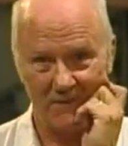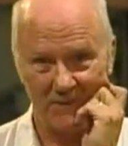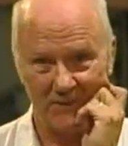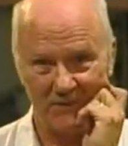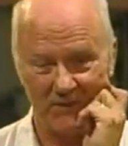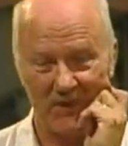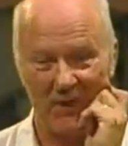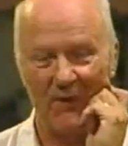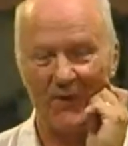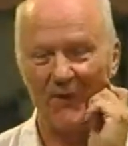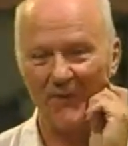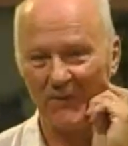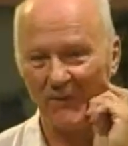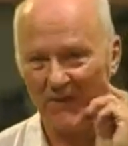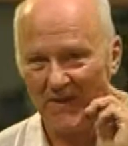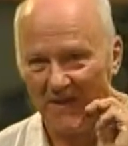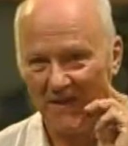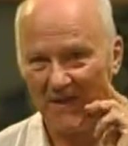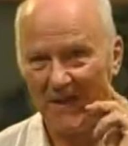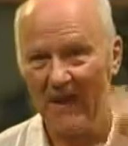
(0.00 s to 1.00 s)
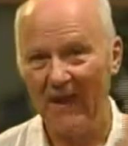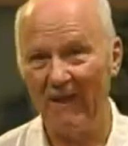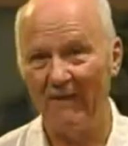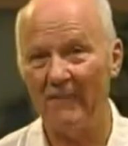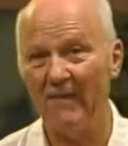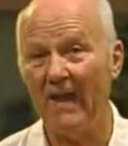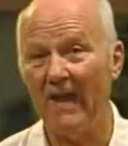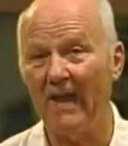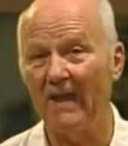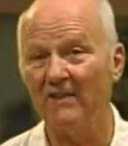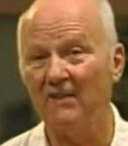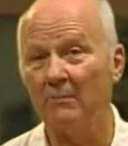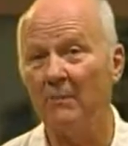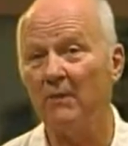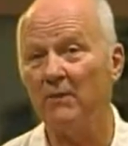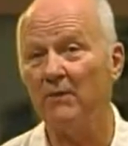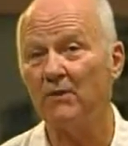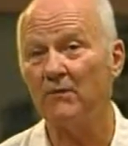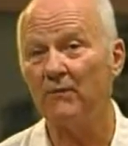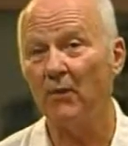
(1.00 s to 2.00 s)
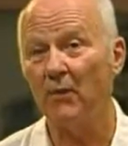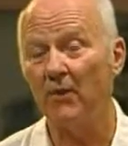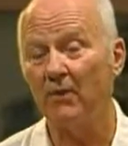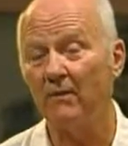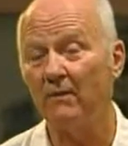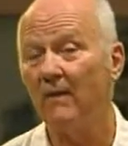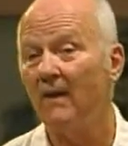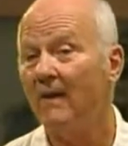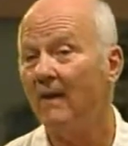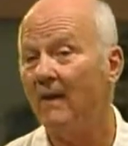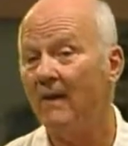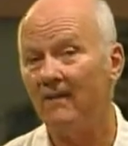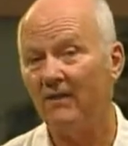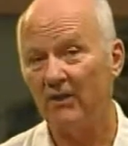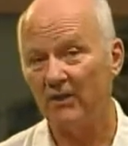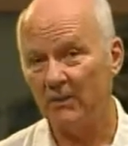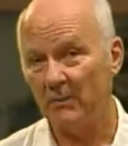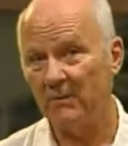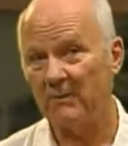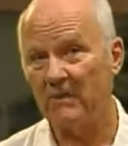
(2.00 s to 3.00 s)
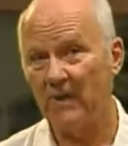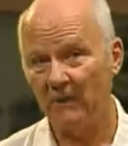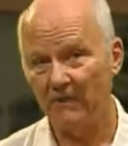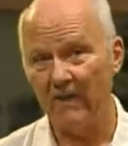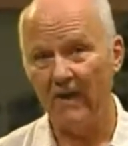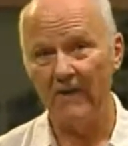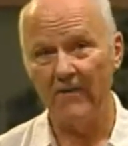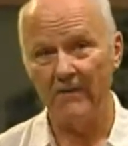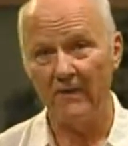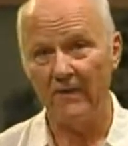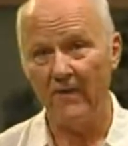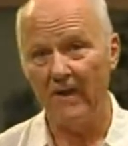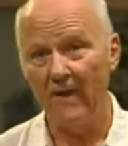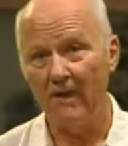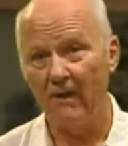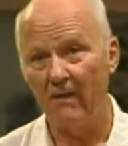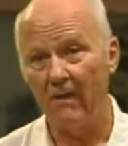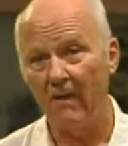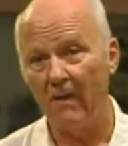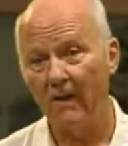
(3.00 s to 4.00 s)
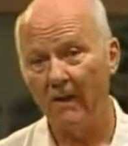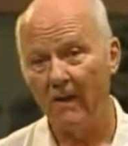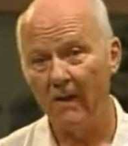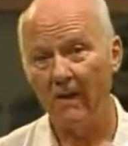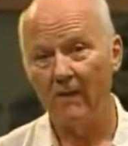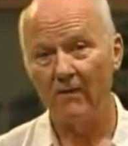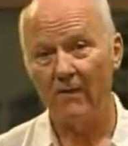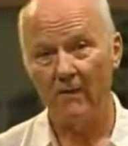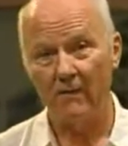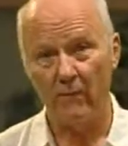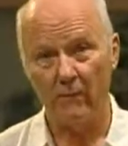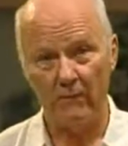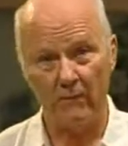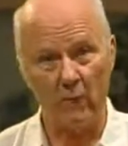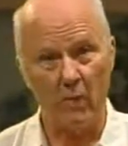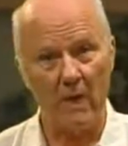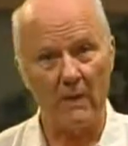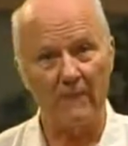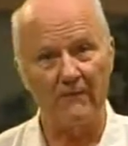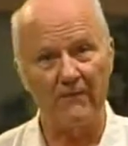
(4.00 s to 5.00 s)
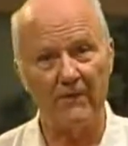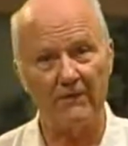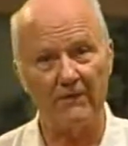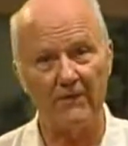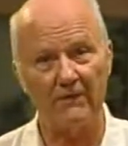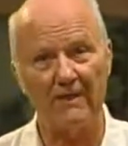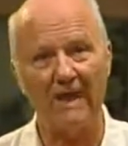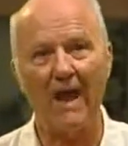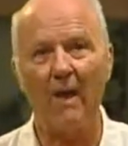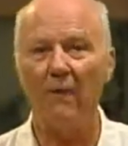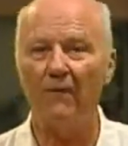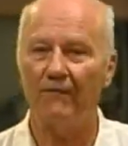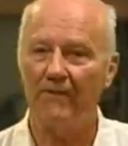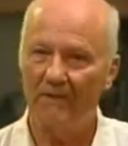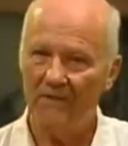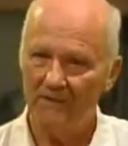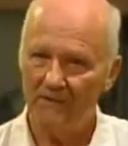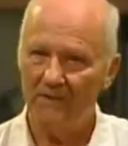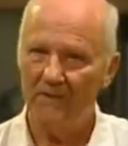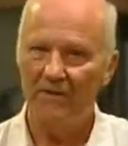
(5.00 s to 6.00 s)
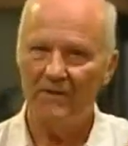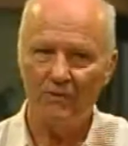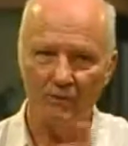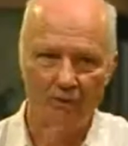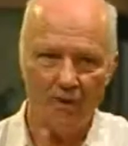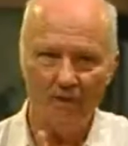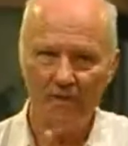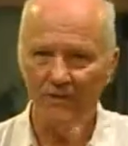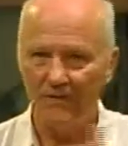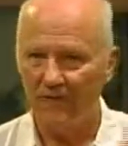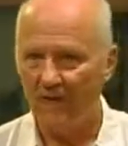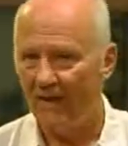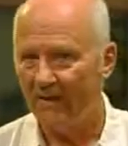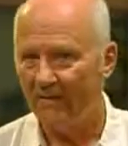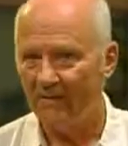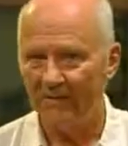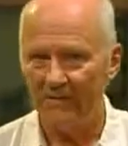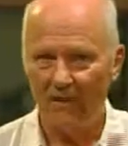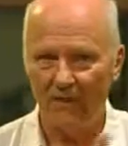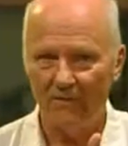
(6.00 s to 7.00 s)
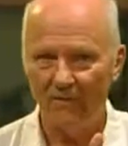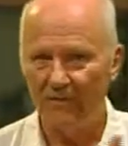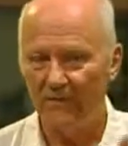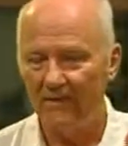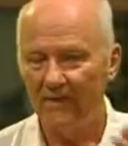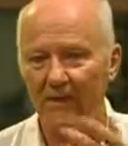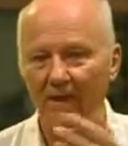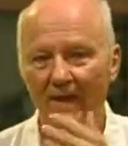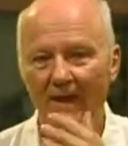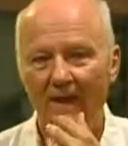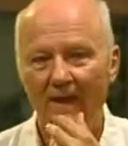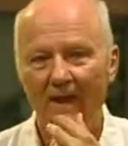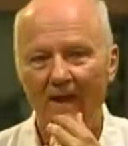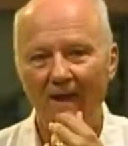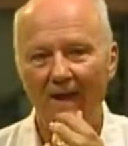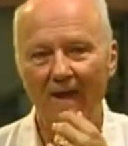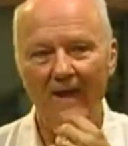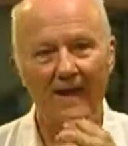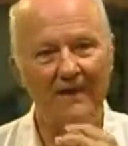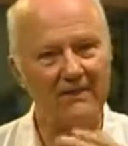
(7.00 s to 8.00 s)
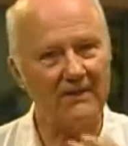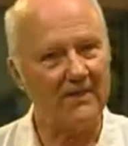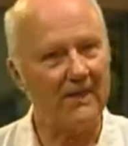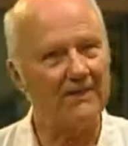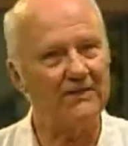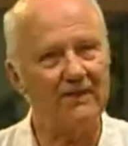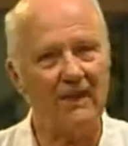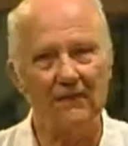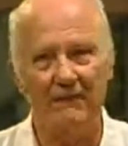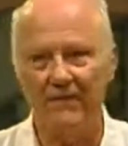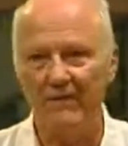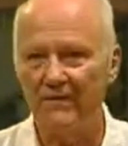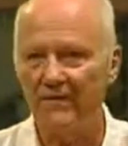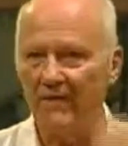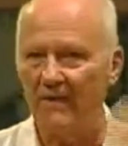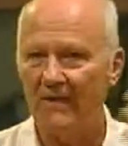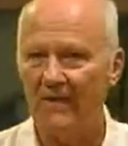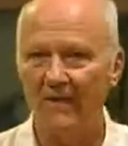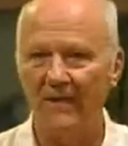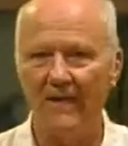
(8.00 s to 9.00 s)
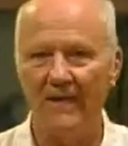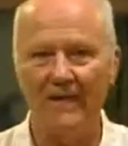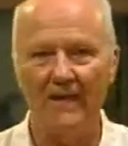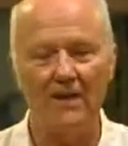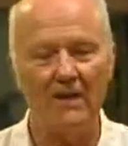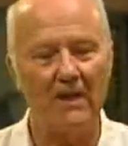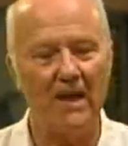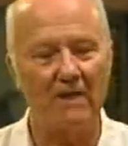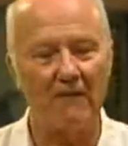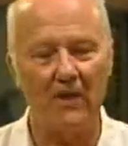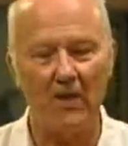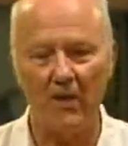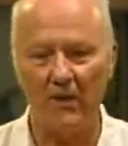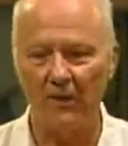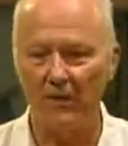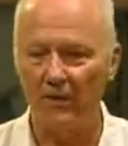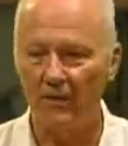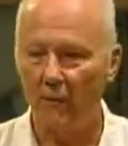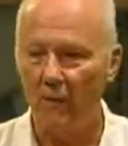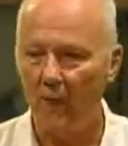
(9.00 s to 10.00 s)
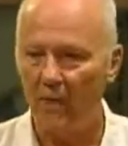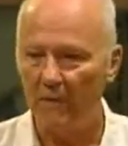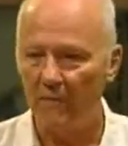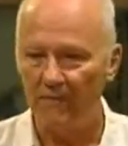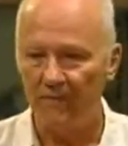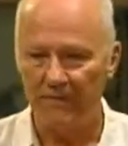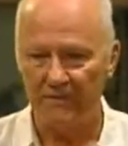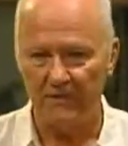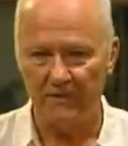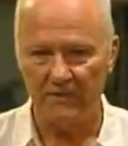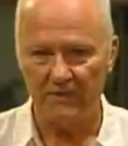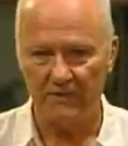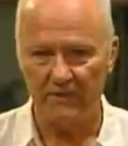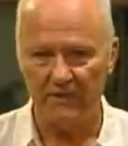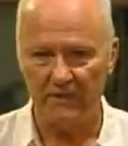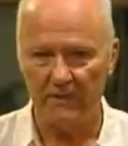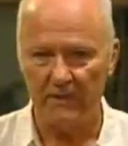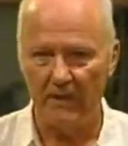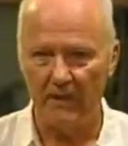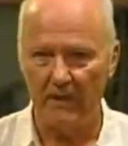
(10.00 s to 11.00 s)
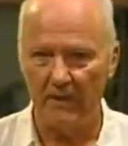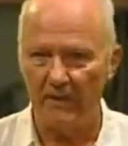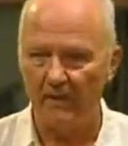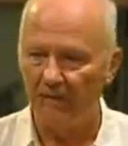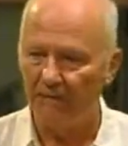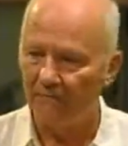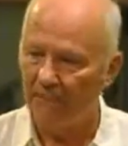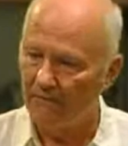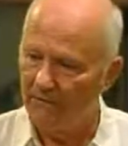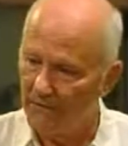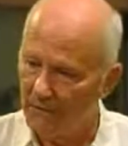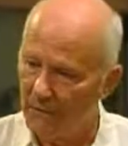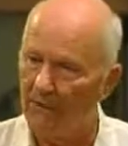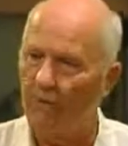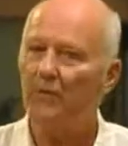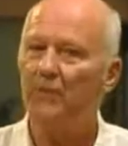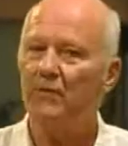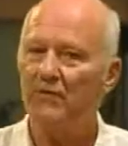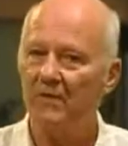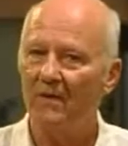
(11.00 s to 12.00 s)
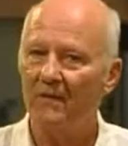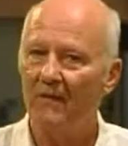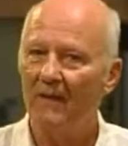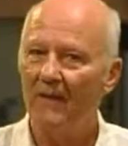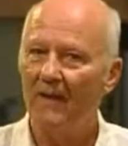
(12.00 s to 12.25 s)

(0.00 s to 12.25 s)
So if that has some interest for you, there's some stuff out there now with quantum physics, how it fits into all this kind of stuff. And it's in its infancy, and you have 100 quantum physicists, there'll be 100 different views.